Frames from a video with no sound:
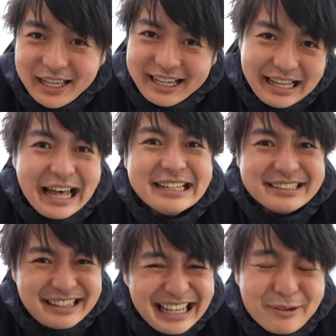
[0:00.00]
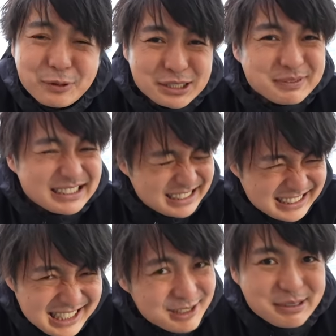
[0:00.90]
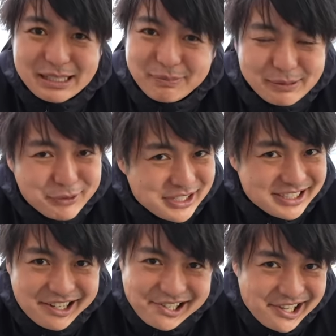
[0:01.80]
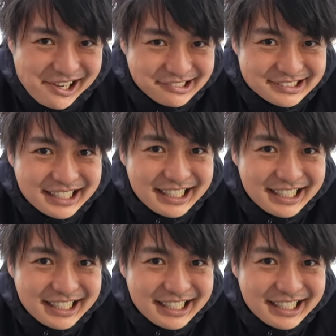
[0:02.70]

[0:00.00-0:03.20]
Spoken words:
and there will be so many people in Tokyo.